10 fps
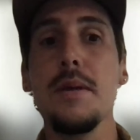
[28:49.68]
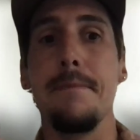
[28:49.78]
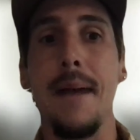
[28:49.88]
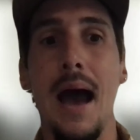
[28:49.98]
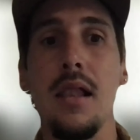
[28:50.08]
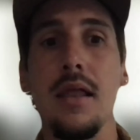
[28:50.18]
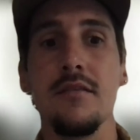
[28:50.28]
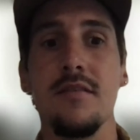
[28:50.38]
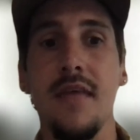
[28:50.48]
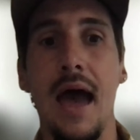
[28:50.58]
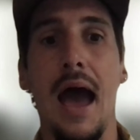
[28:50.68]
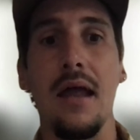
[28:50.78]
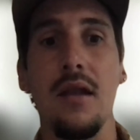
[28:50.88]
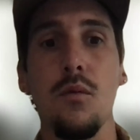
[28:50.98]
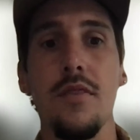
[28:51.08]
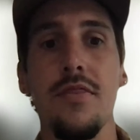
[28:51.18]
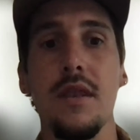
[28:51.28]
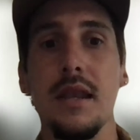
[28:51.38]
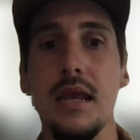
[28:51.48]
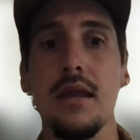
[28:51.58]
balance that with the
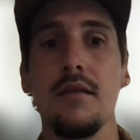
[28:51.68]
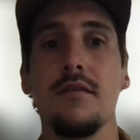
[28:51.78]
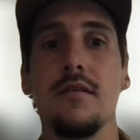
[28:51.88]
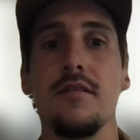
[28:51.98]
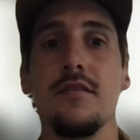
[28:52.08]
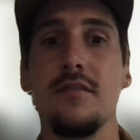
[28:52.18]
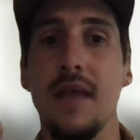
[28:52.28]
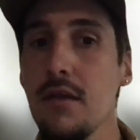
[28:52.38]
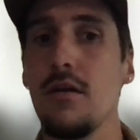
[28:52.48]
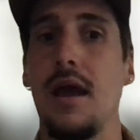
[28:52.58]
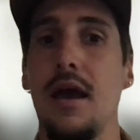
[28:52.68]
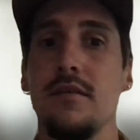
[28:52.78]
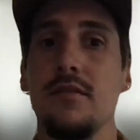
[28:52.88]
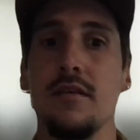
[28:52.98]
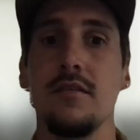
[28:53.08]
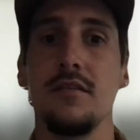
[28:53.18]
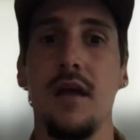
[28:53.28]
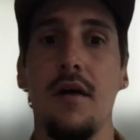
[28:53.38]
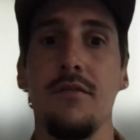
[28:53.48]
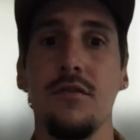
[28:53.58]
need to standardize this
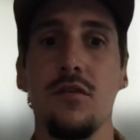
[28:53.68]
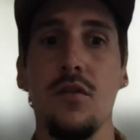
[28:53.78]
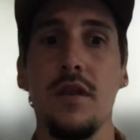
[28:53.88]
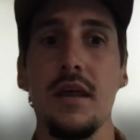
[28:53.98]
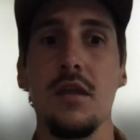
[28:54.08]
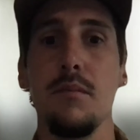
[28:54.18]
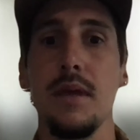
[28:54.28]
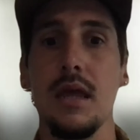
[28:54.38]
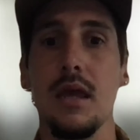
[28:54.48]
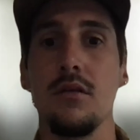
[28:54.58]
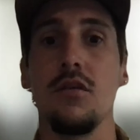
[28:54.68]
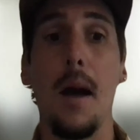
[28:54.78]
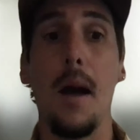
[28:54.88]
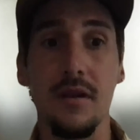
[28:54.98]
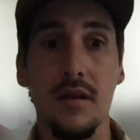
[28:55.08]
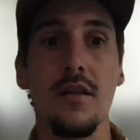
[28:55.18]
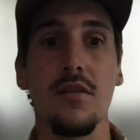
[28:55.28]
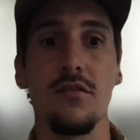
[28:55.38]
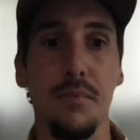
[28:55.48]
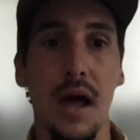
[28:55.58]
stuff so that it can be adopted into the
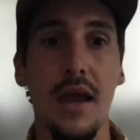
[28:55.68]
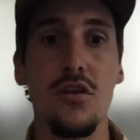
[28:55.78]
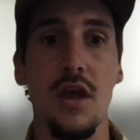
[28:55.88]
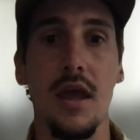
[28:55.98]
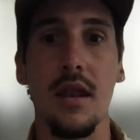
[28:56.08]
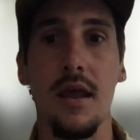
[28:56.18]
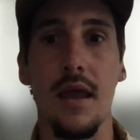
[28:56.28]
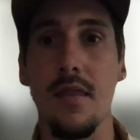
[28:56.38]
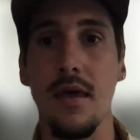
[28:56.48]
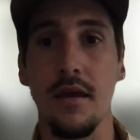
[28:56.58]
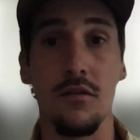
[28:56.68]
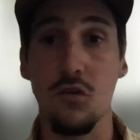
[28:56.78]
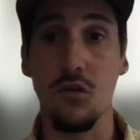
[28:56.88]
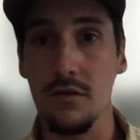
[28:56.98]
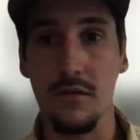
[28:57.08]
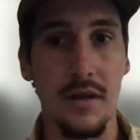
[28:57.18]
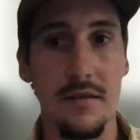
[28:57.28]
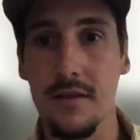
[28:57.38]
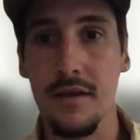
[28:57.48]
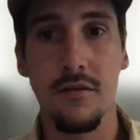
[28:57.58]
supply chain and that consumers can
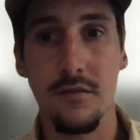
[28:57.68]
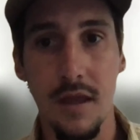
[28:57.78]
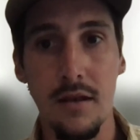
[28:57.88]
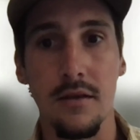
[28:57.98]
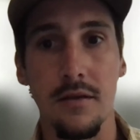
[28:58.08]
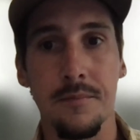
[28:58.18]
easily understand it?